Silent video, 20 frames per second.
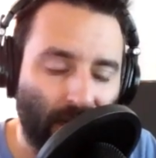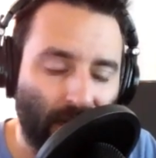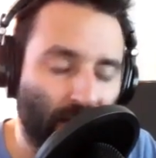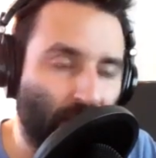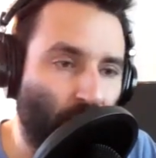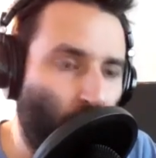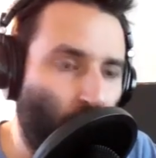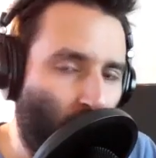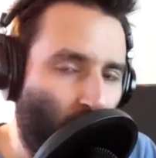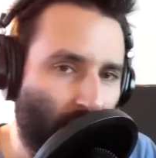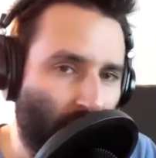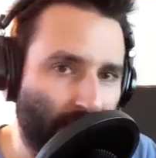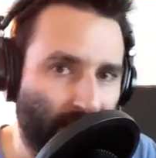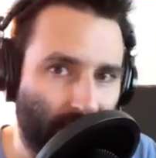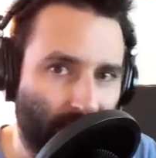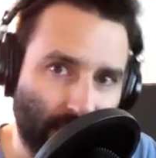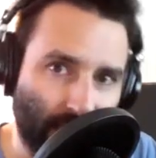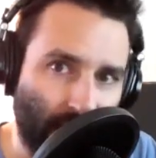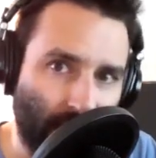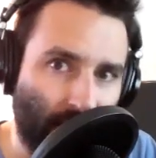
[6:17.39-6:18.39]
You want
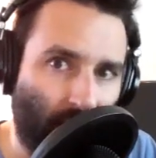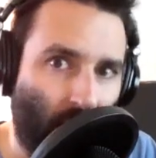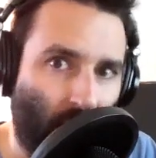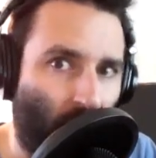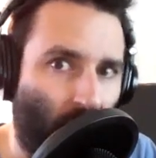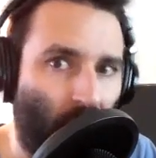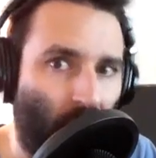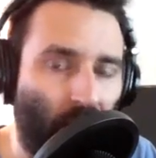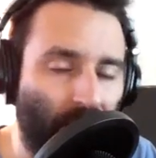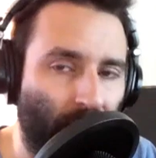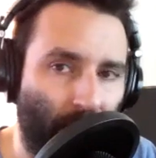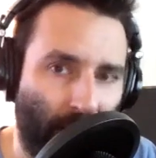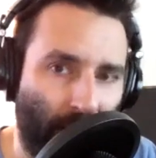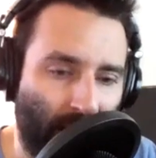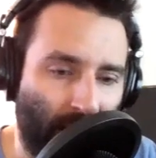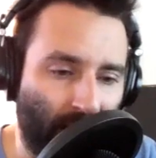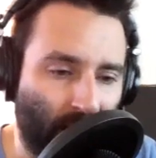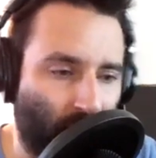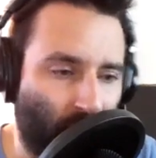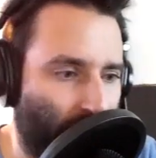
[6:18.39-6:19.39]
to take all the
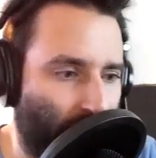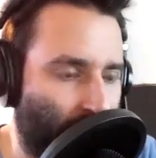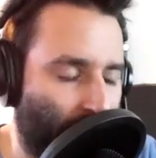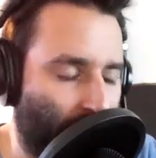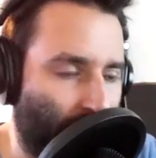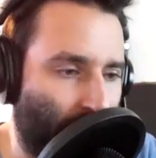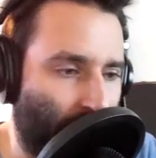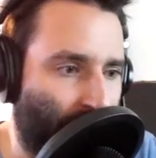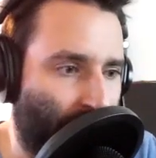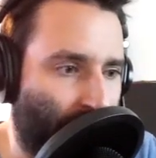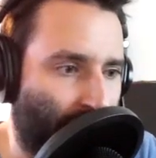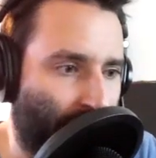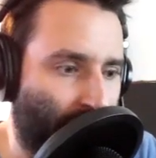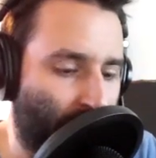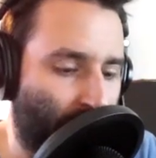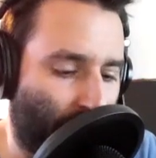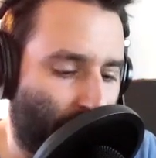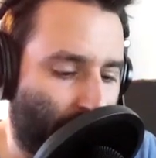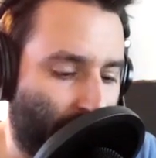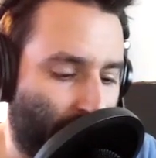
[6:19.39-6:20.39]
pain away that they ever
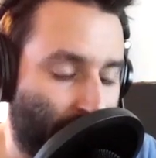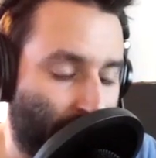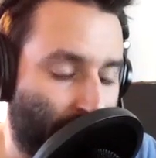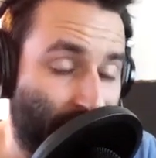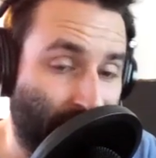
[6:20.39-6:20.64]
experienced.